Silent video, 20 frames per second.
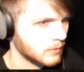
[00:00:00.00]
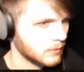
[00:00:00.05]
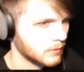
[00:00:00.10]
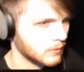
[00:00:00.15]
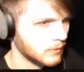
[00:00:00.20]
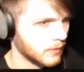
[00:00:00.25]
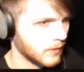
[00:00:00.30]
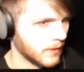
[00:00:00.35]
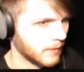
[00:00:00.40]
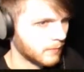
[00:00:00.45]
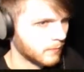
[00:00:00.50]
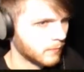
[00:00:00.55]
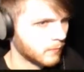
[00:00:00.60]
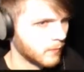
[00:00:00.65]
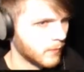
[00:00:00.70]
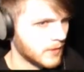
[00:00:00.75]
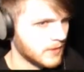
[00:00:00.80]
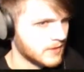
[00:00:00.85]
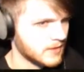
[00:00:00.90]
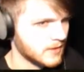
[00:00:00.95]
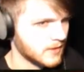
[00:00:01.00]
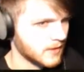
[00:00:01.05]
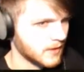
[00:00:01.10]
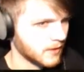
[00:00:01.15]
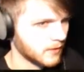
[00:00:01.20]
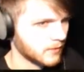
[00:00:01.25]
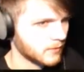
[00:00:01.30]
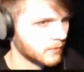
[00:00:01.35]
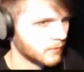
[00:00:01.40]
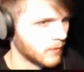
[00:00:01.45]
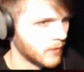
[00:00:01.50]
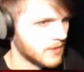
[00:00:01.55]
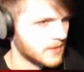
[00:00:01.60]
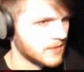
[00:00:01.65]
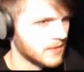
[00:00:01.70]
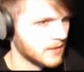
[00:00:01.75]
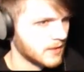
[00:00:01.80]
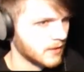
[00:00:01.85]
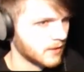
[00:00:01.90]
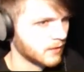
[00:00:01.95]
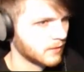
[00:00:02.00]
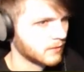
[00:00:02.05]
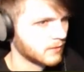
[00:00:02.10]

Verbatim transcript: Okay, what's in here? What's in here?